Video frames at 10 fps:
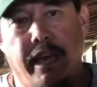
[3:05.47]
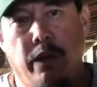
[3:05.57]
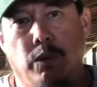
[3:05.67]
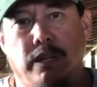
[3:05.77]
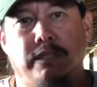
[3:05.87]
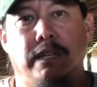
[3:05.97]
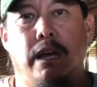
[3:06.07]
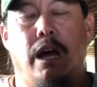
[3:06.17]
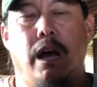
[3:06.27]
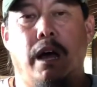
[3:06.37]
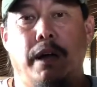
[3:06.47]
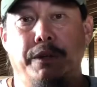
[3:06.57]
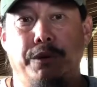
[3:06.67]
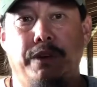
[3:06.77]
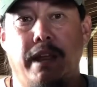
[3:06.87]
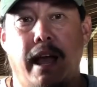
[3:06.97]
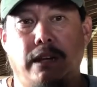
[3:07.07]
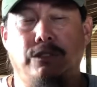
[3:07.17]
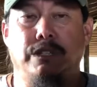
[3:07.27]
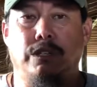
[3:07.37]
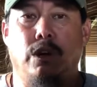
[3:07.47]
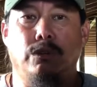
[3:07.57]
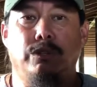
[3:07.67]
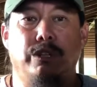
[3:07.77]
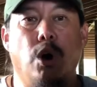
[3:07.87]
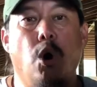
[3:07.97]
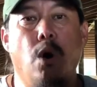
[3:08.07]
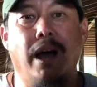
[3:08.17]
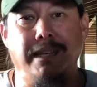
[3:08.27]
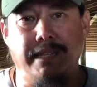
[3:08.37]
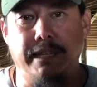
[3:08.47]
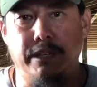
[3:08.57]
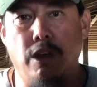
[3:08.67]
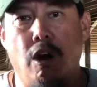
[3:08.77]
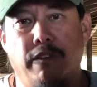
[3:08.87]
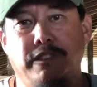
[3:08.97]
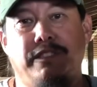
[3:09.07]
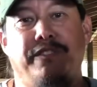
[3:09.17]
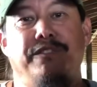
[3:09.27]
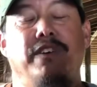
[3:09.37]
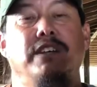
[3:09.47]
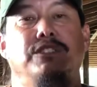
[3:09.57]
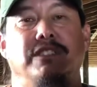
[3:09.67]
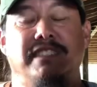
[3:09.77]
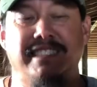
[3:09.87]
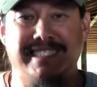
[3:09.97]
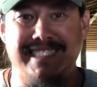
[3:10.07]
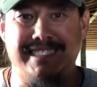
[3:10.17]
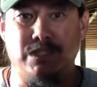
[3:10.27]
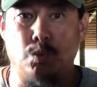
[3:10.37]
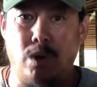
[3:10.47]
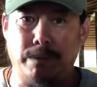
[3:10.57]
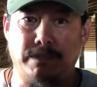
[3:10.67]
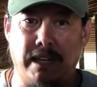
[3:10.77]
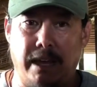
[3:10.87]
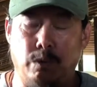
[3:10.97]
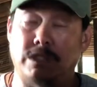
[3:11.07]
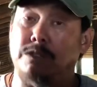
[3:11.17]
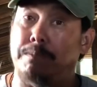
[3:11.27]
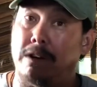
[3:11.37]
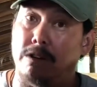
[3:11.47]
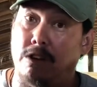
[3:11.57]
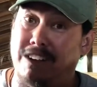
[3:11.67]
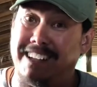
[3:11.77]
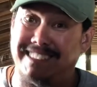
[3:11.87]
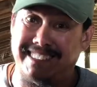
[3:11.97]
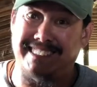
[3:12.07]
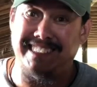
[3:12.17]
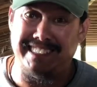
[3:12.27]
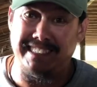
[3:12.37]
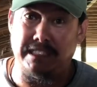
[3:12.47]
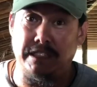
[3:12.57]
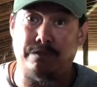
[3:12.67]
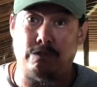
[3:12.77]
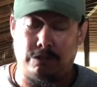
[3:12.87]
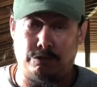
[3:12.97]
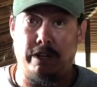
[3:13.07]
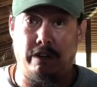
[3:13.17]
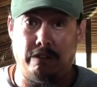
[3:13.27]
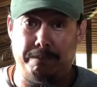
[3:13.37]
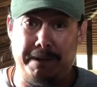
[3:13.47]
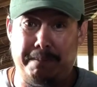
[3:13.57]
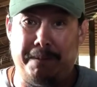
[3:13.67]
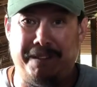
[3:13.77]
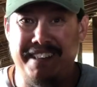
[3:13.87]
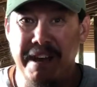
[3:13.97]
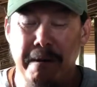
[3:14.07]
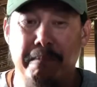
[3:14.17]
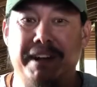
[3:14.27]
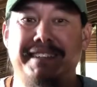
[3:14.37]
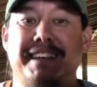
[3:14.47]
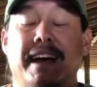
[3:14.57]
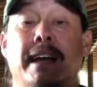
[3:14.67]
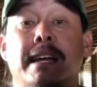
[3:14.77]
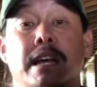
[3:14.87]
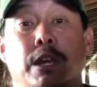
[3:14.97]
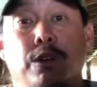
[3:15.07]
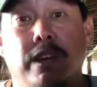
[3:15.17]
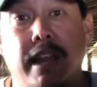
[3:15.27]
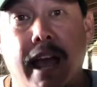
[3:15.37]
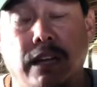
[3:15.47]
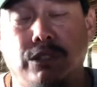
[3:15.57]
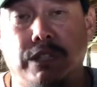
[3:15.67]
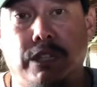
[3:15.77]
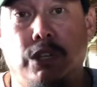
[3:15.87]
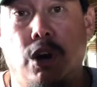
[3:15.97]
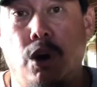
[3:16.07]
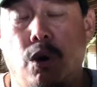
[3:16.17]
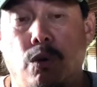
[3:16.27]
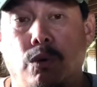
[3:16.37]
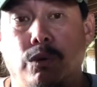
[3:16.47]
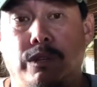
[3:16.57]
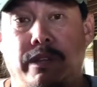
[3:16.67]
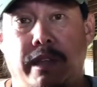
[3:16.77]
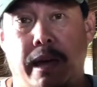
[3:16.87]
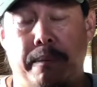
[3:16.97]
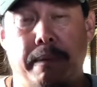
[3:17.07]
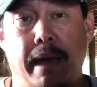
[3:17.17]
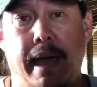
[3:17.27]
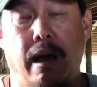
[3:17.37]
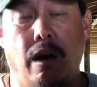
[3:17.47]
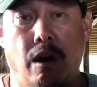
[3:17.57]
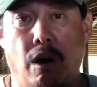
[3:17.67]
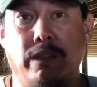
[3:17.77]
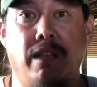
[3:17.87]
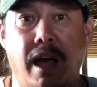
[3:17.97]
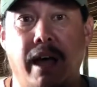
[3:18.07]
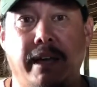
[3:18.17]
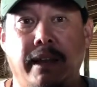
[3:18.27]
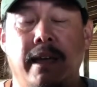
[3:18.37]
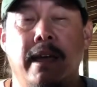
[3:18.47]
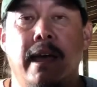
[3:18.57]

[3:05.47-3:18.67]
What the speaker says: saying was you can actually go to the OID, the Office of Infectious Diseases website, which is better known as the CDC for us regular people. But you can actually go to them online,